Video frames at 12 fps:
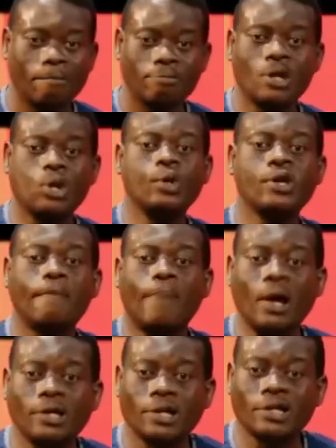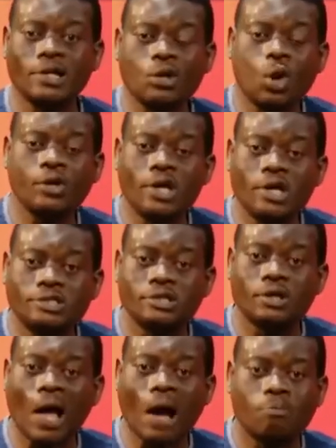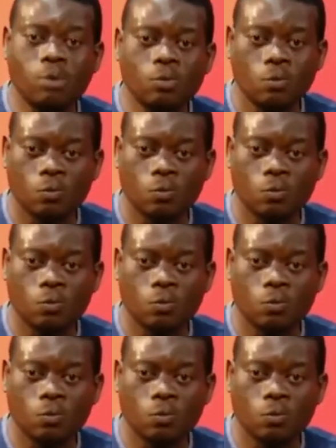they don't eat pounded, they don't eat akpu.